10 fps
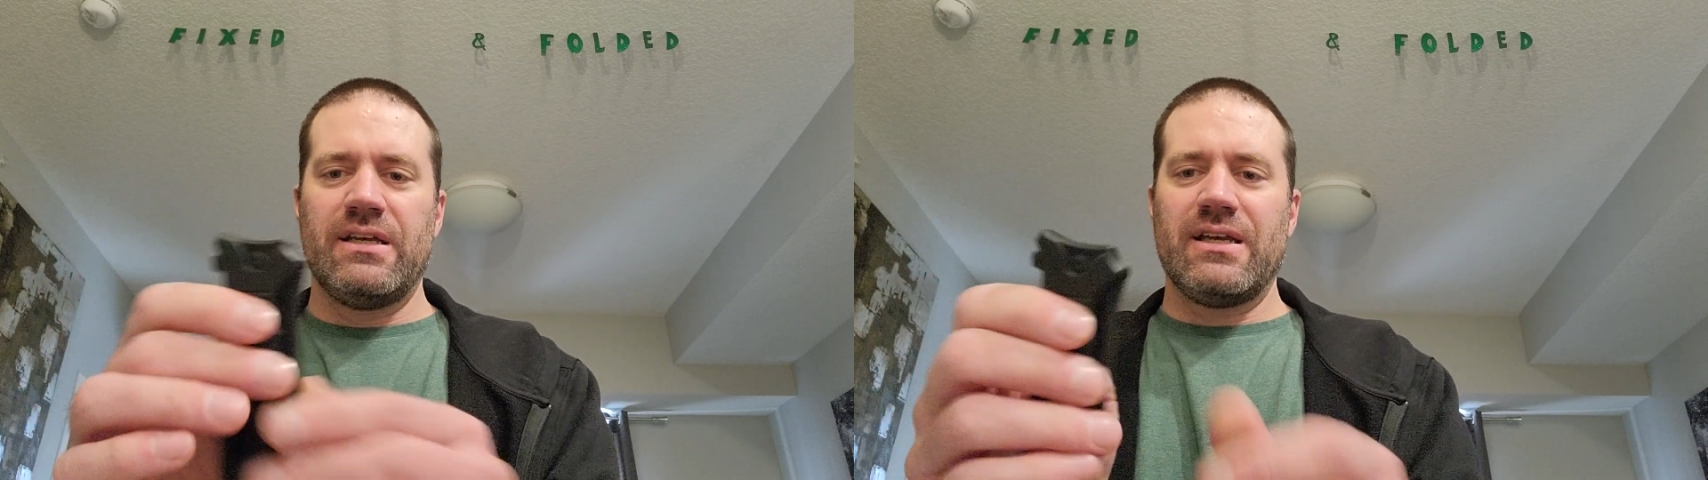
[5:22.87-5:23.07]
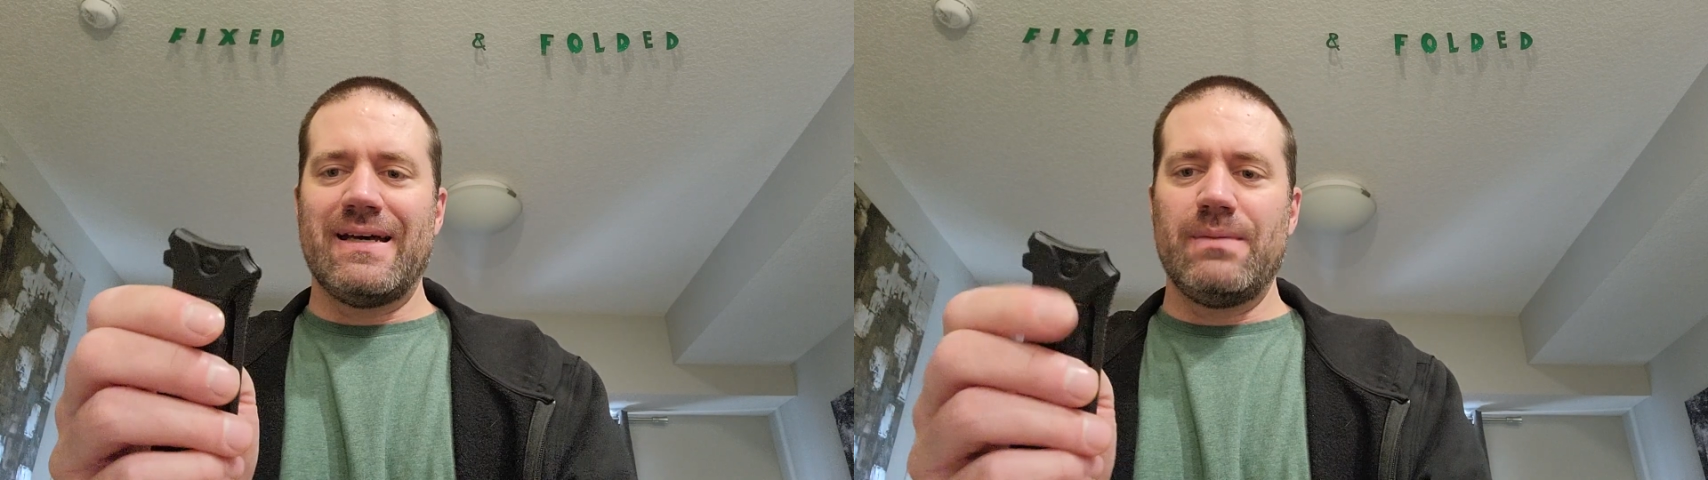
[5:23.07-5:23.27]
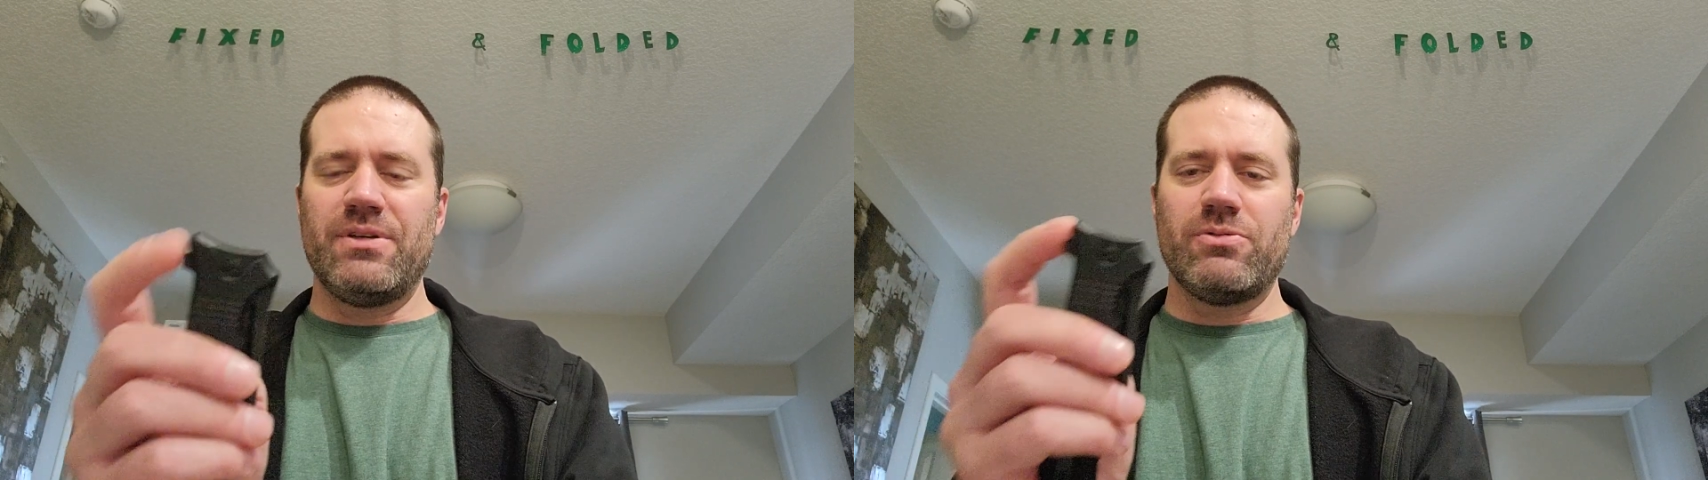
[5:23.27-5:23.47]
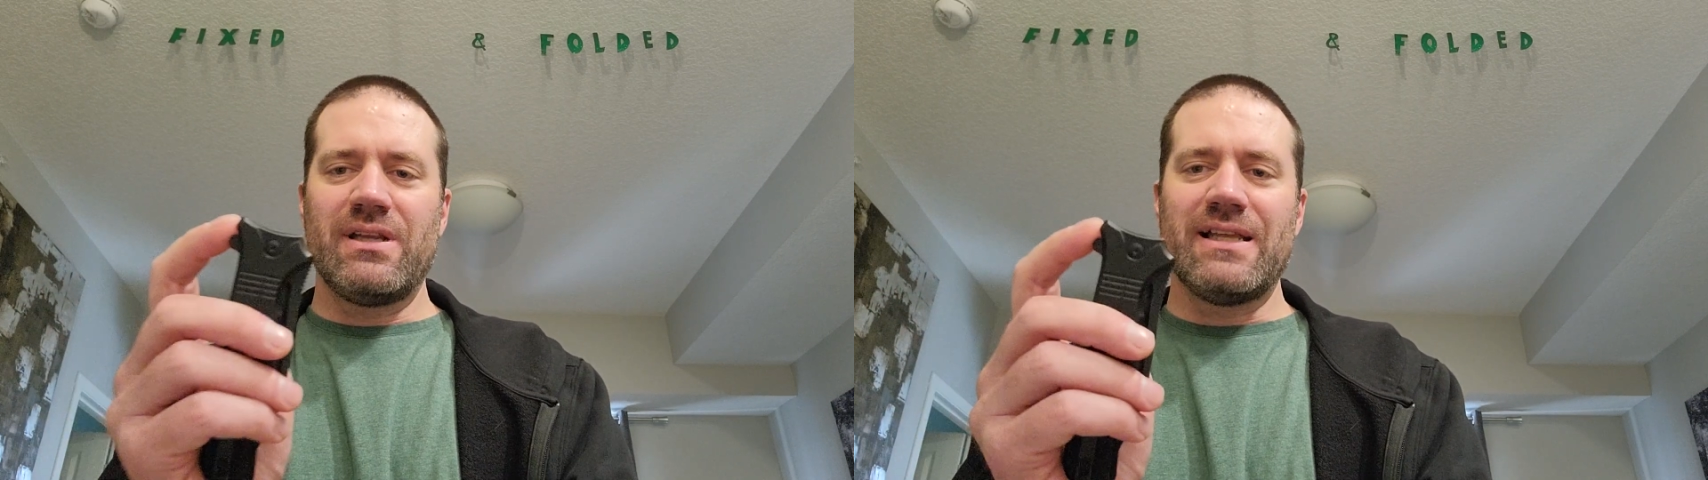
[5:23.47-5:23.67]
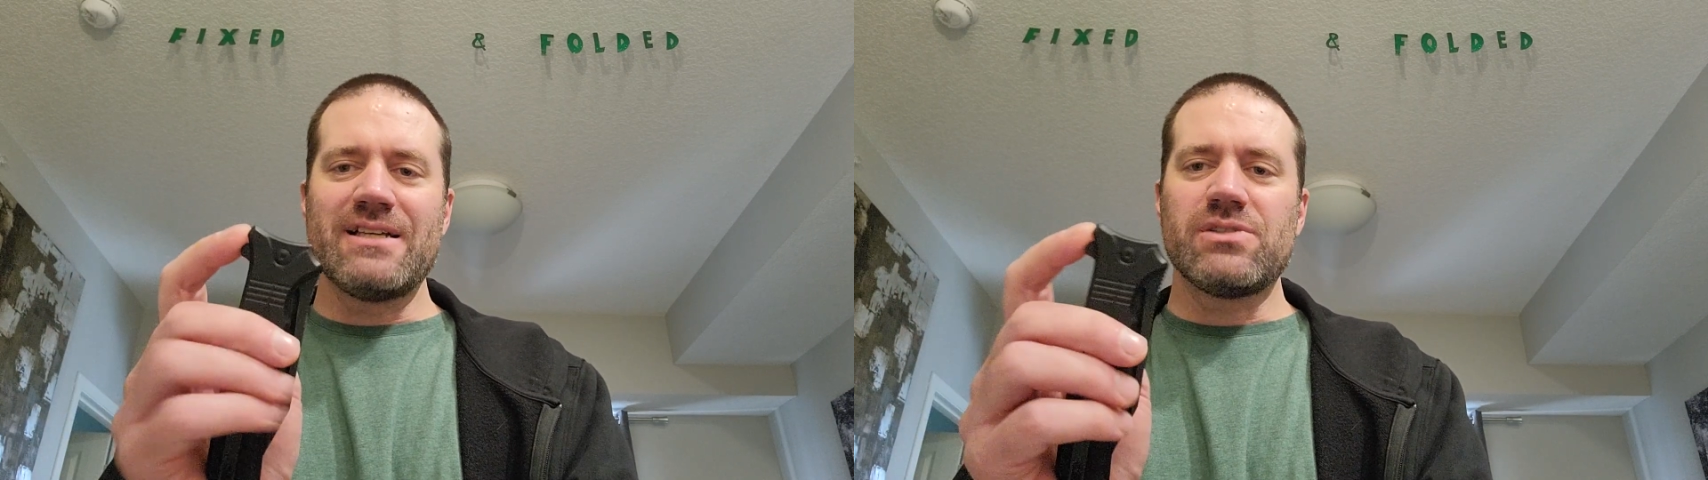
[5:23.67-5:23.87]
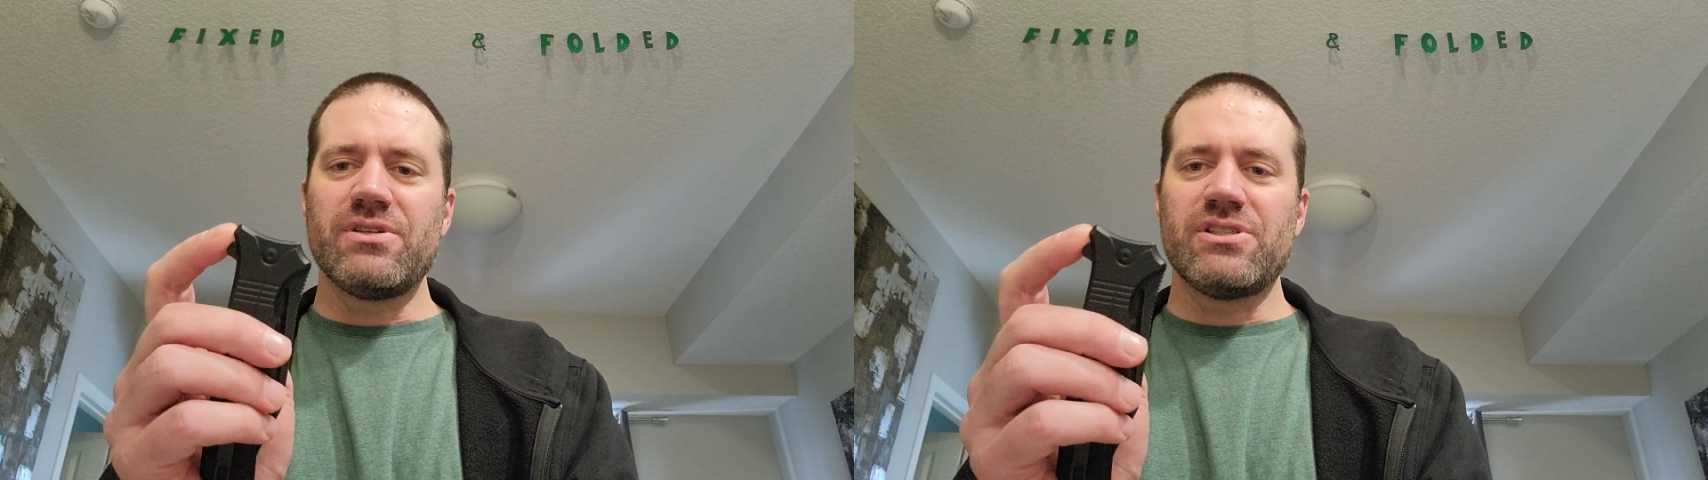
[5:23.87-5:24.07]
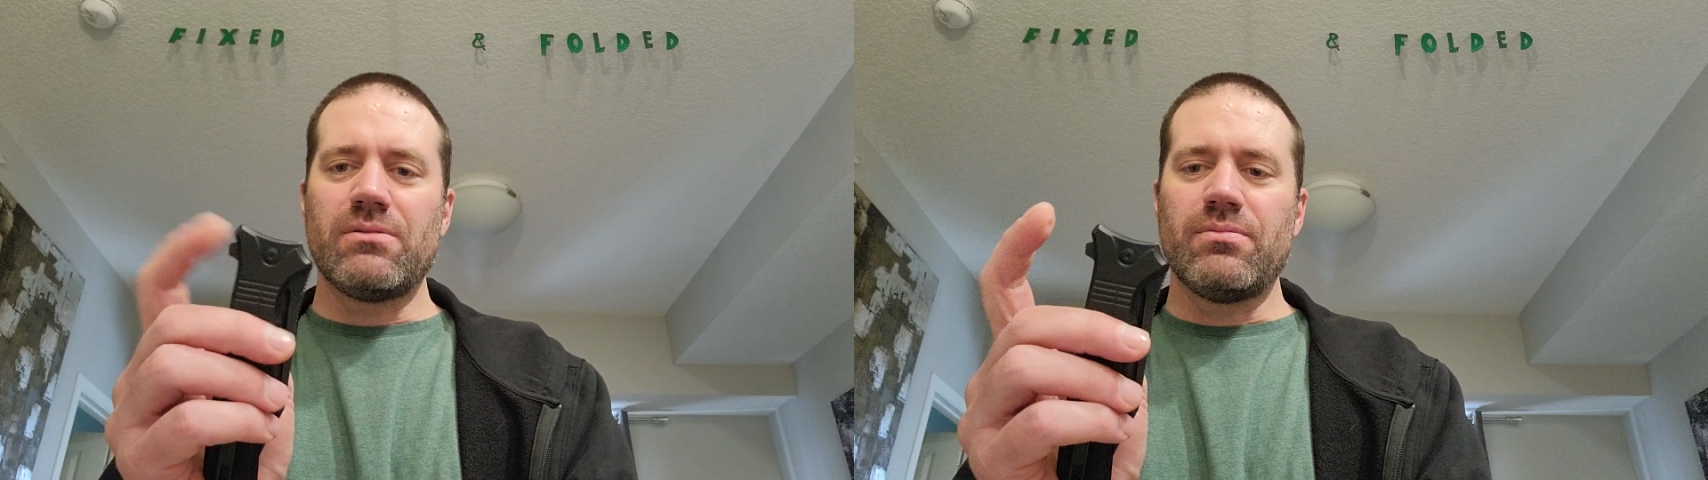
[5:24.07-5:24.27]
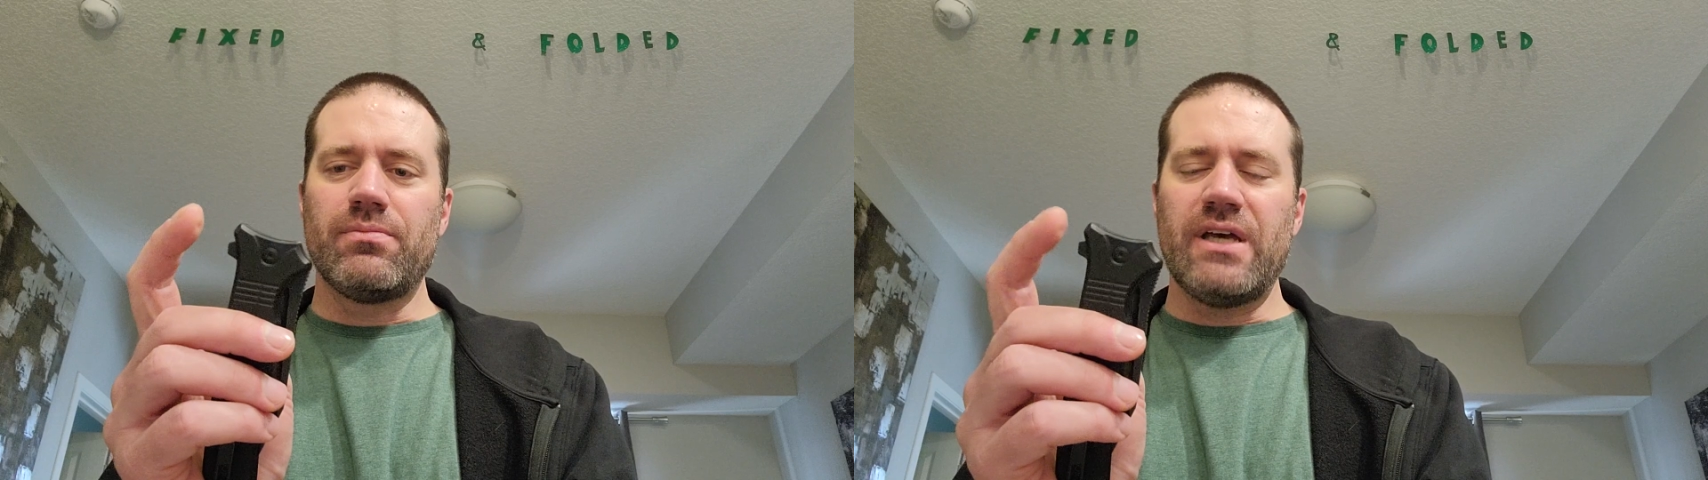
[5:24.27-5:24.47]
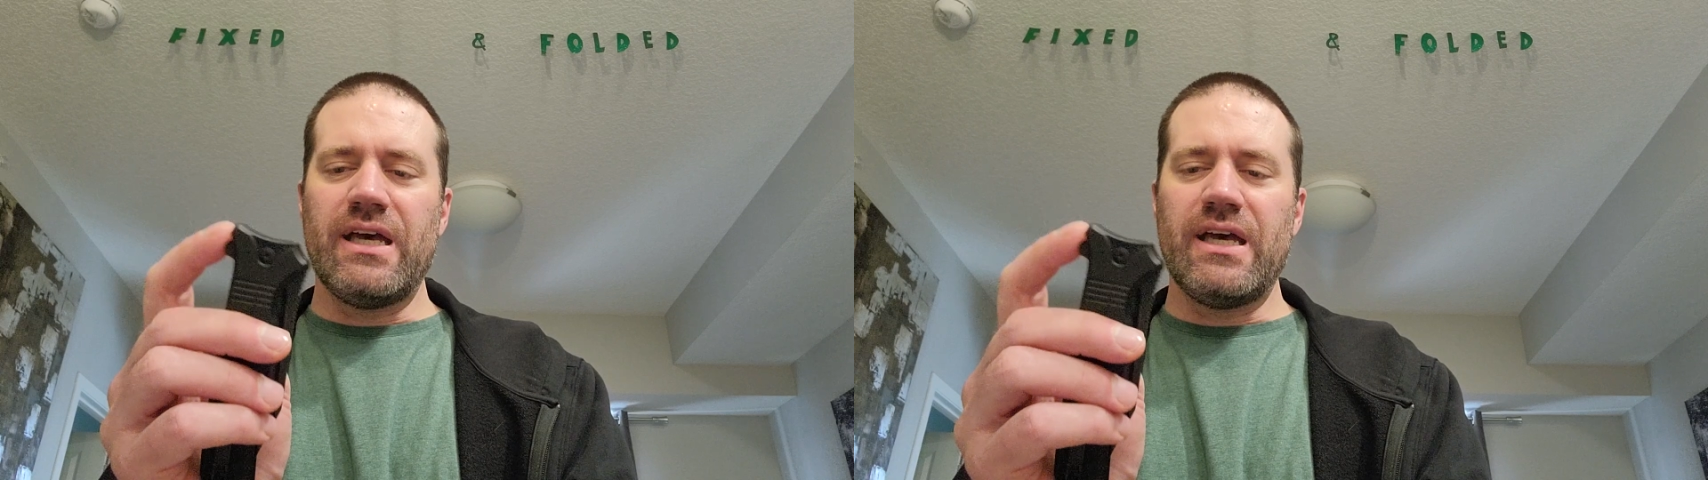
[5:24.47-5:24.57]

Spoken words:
kind of between light switch and